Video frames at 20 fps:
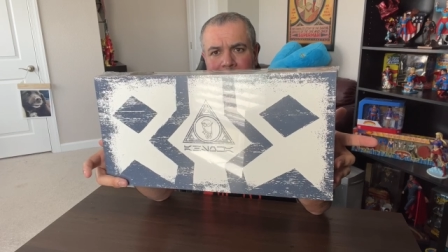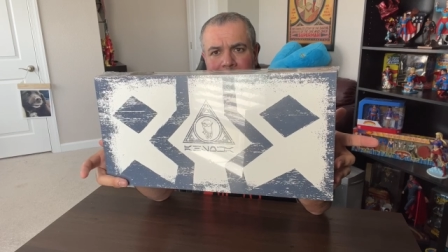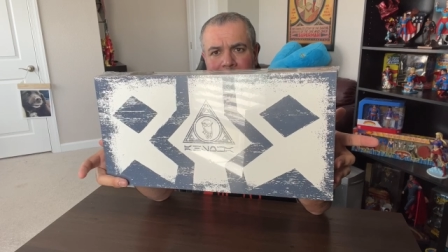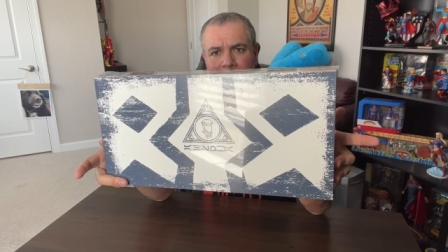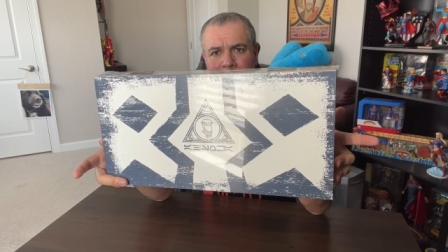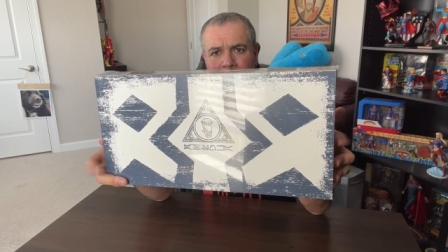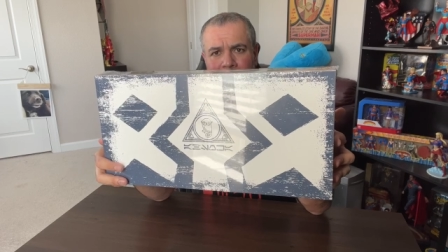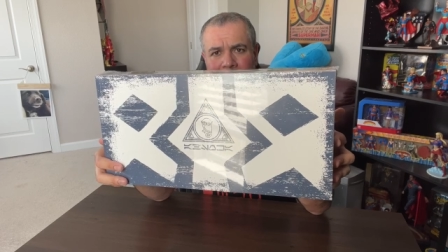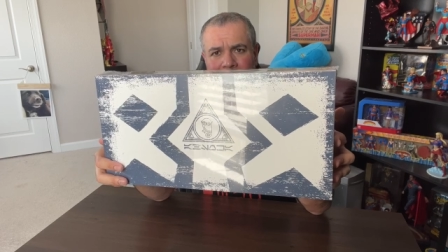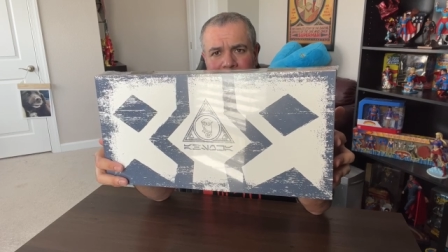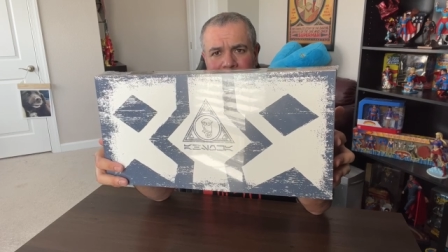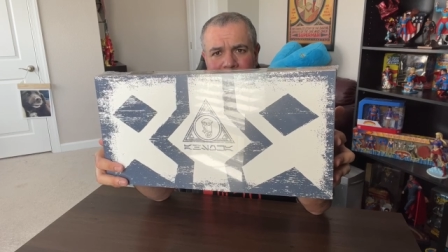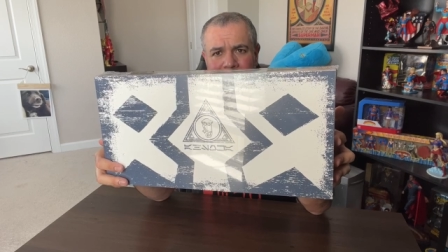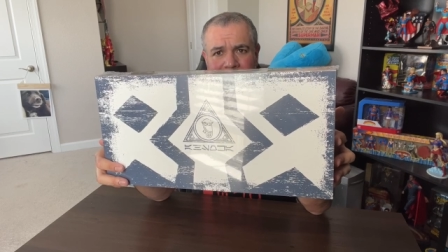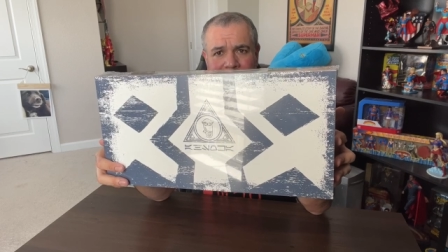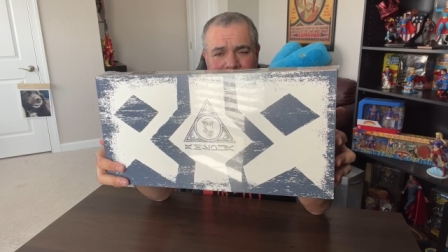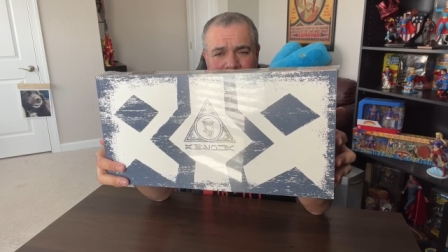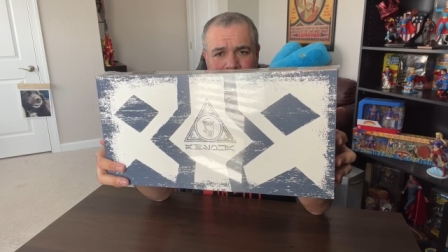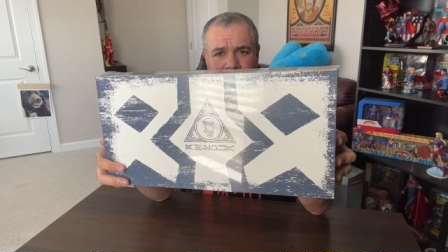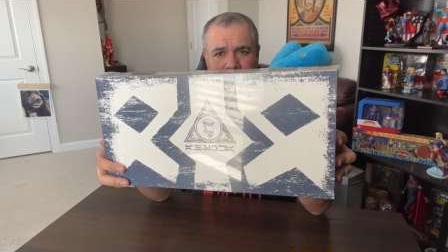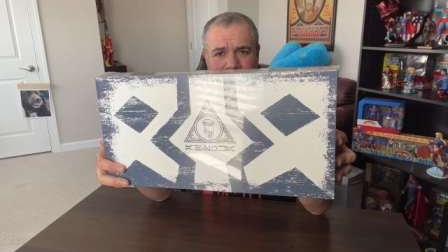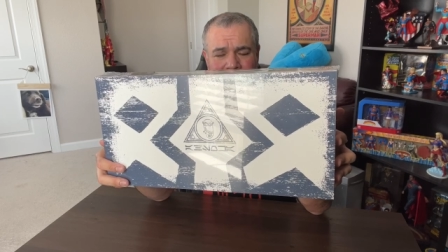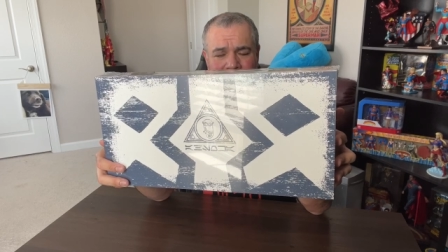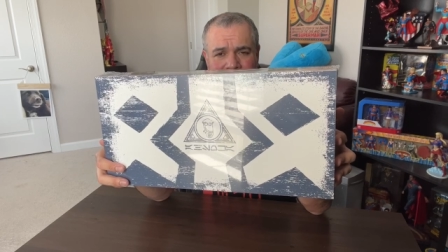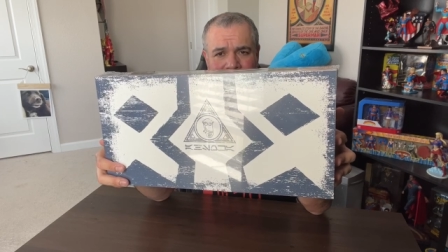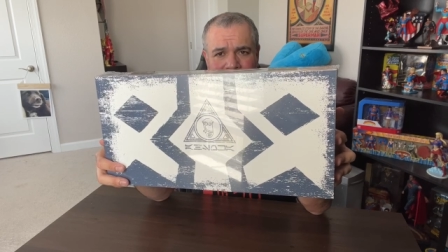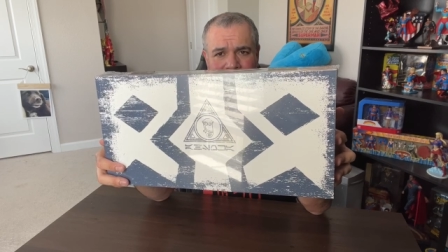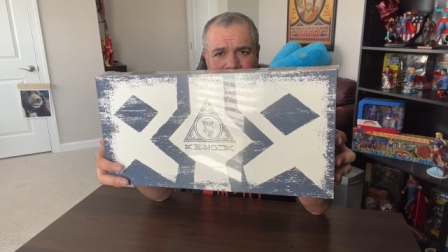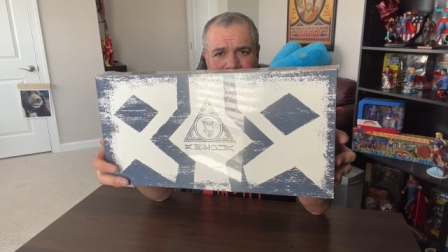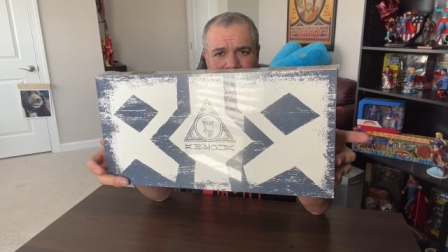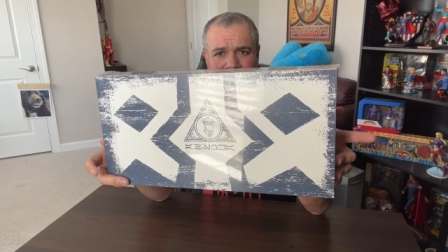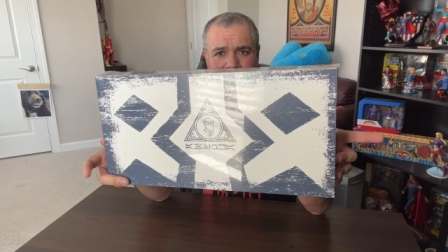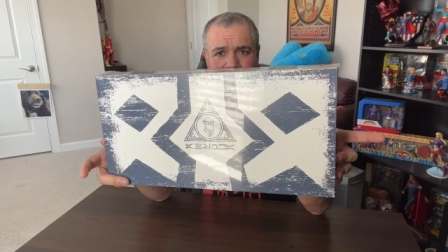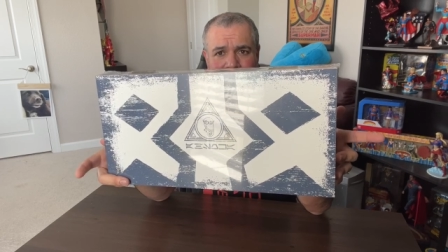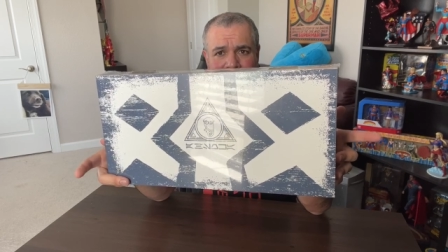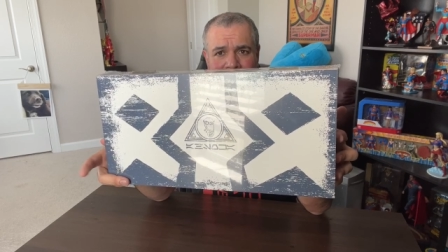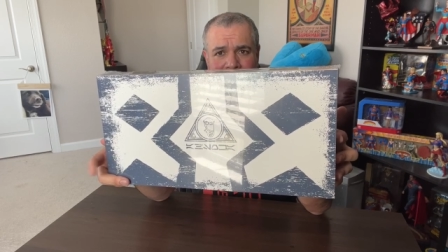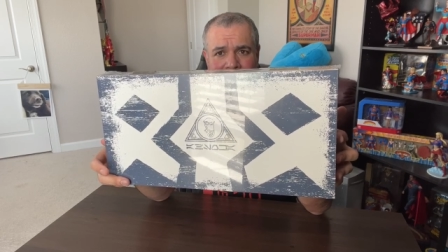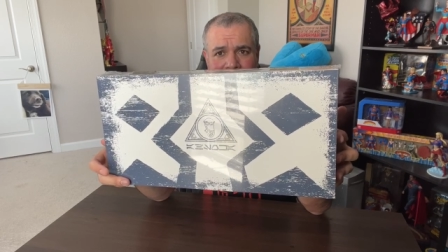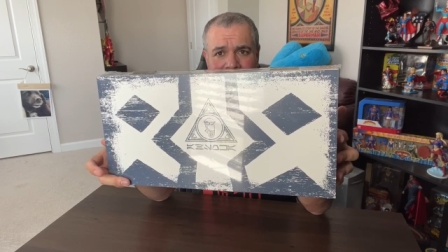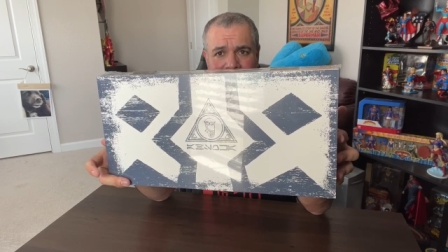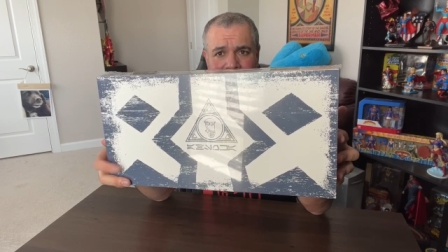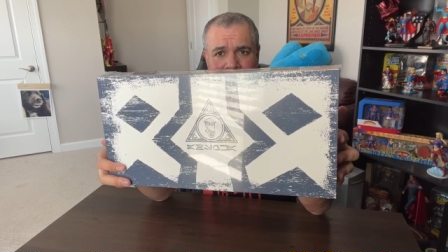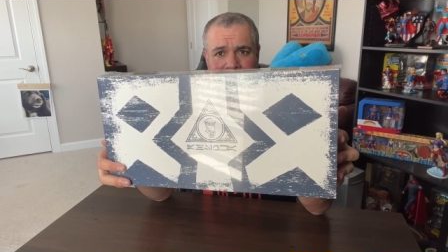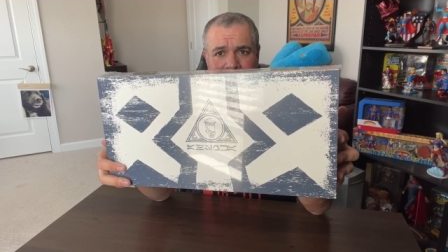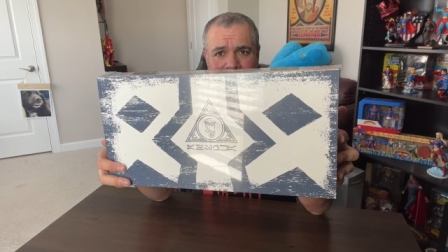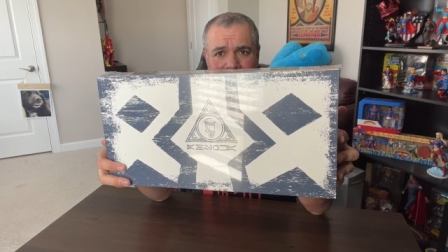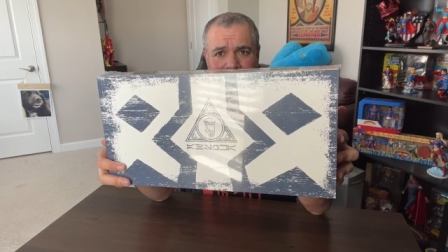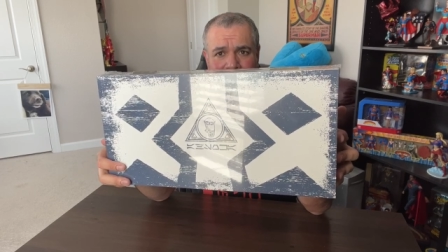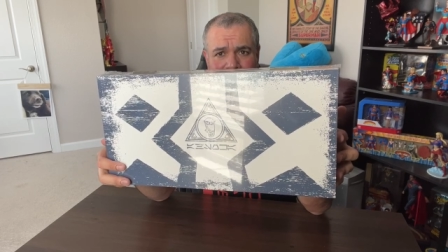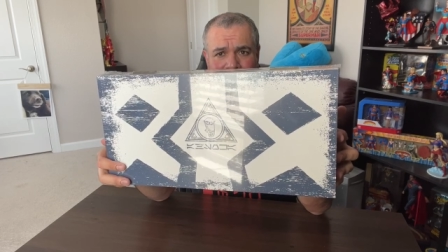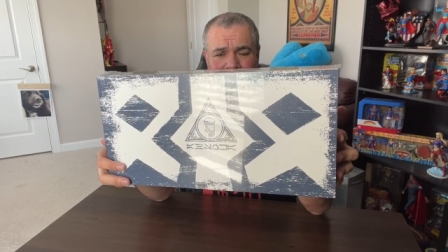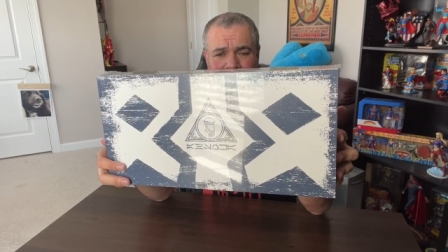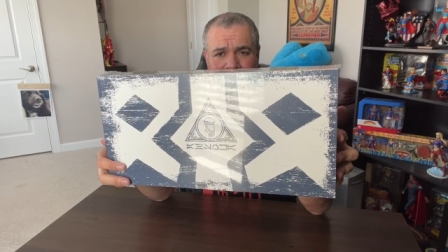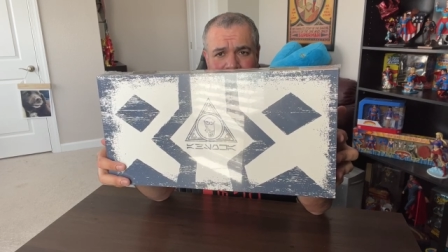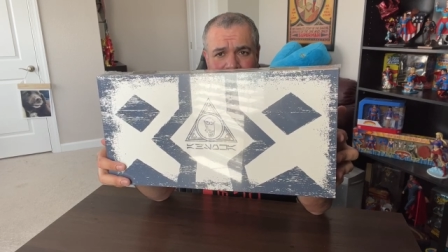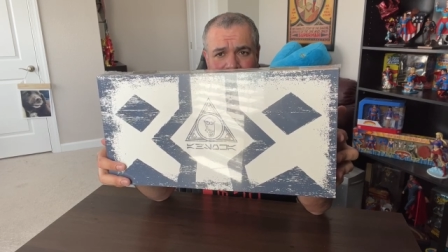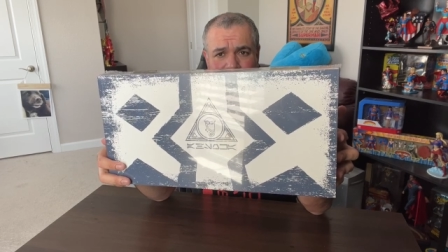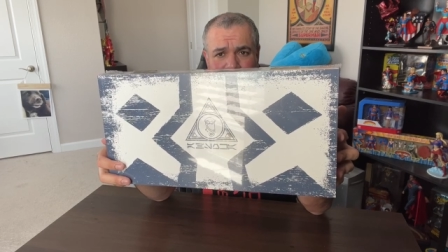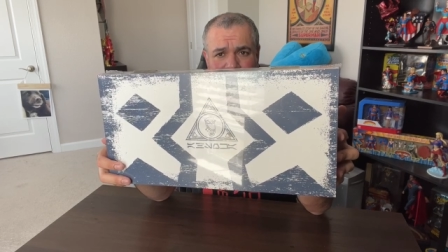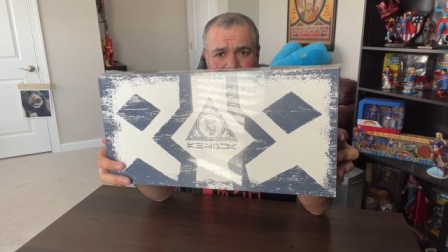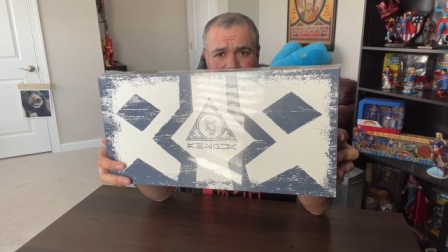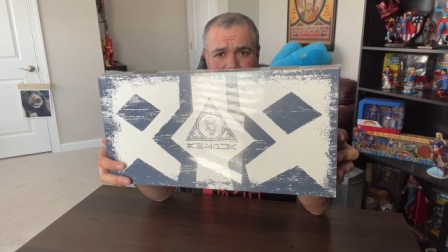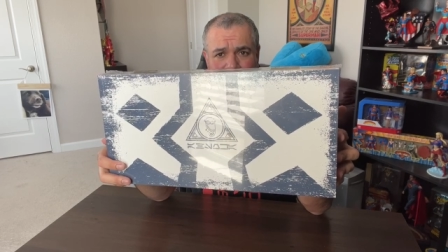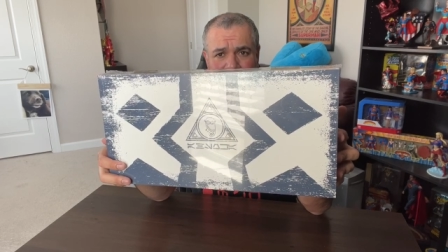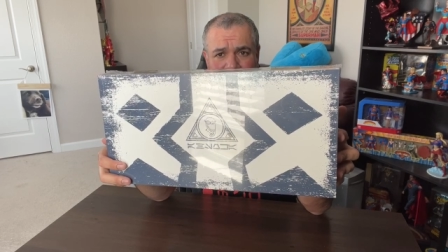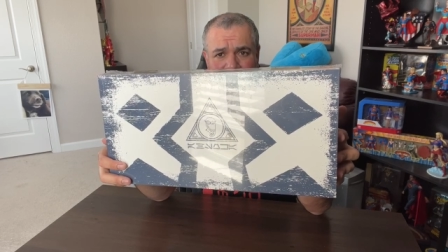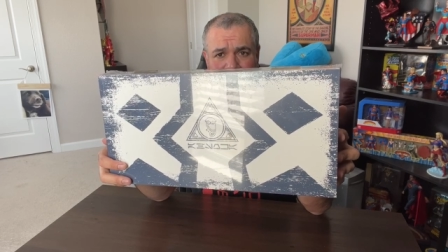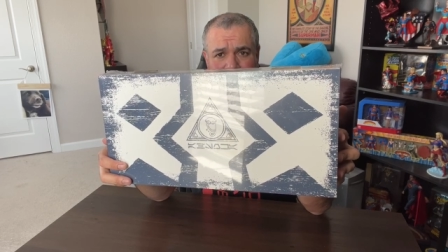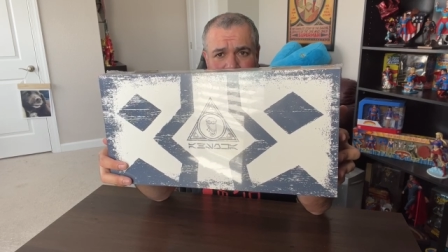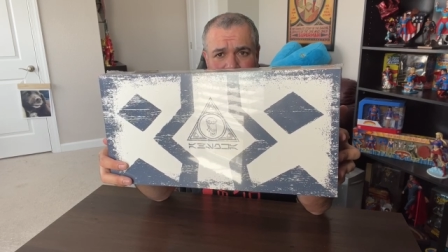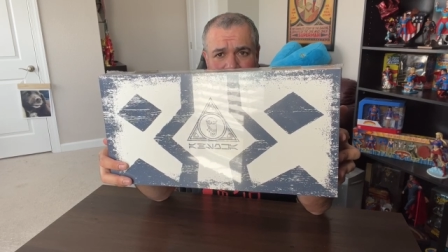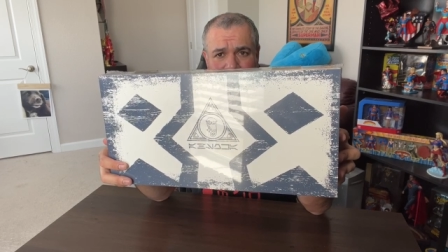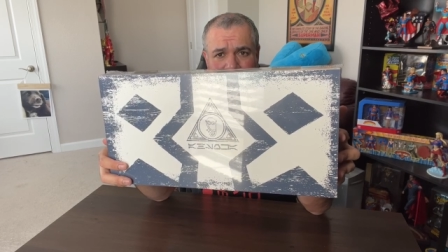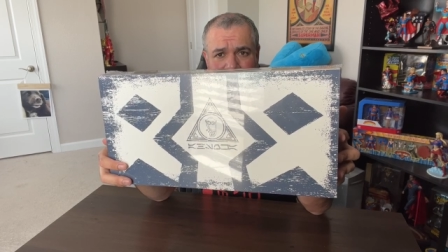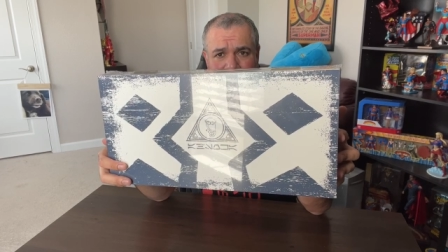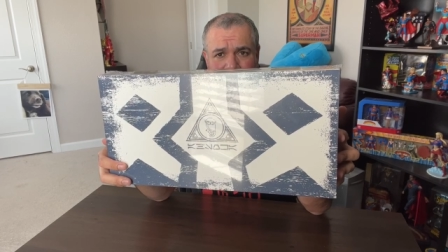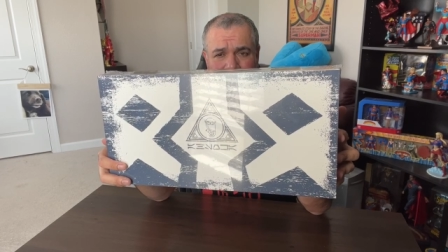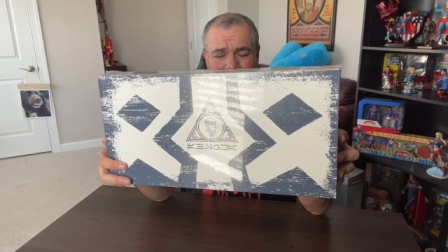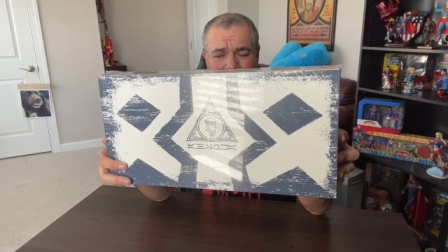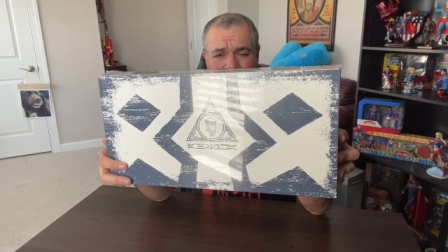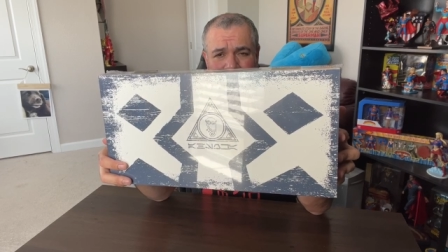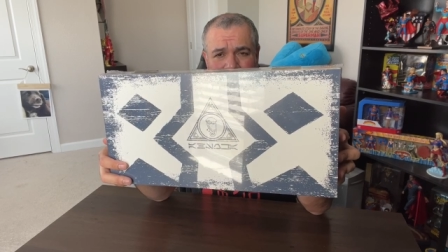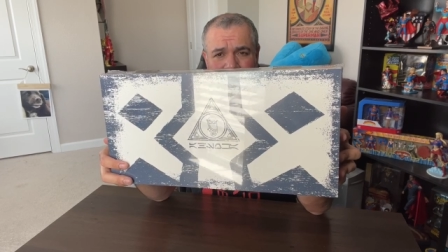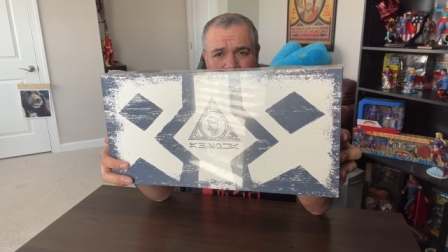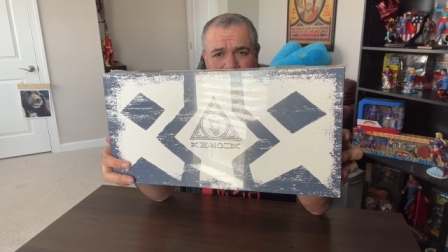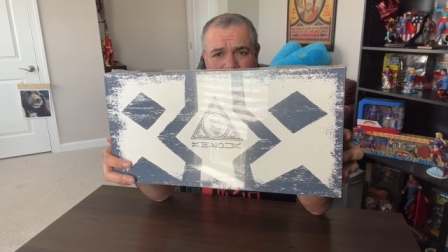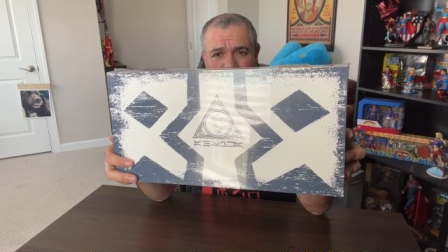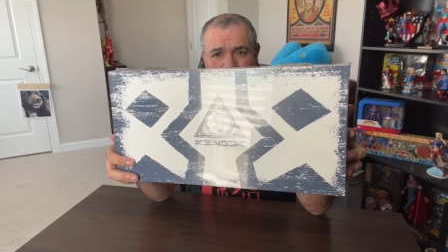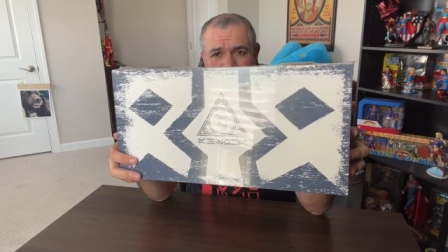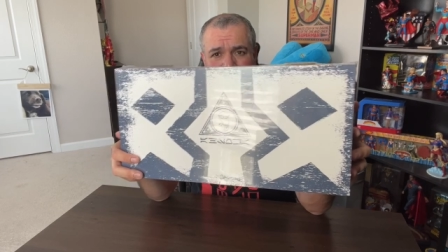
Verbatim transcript: they were released on DisneyParks.com, and now they are starting to become available in the parks.